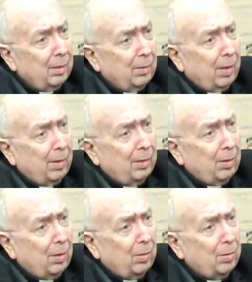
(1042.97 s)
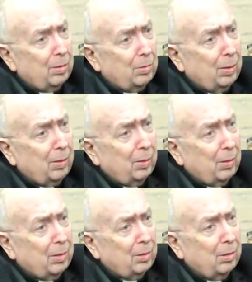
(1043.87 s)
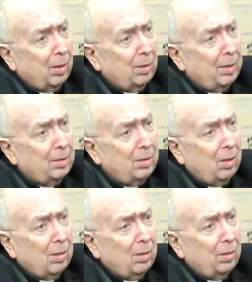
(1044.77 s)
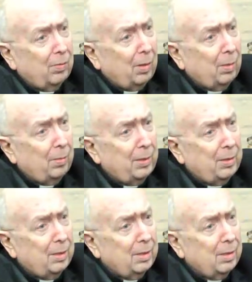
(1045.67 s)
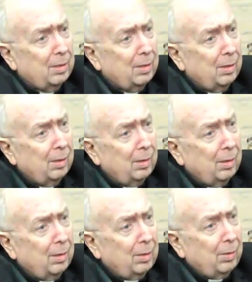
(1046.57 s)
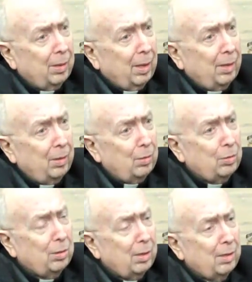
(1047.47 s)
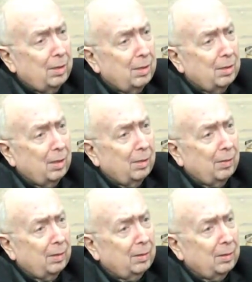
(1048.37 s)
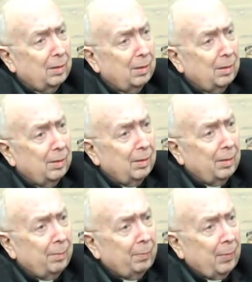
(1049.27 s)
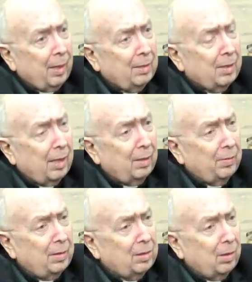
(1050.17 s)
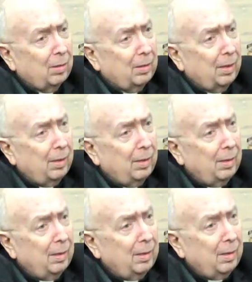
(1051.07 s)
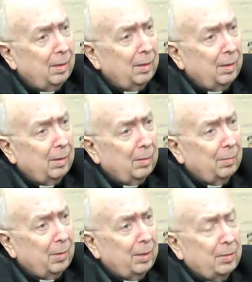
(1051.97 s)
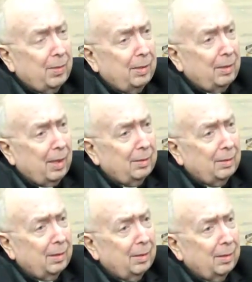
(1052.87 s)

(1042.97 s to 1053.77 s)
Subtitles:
where it goes, whether it works or not, is none of our business. We are useless servants. That's kind of insulting, but it's fantastic.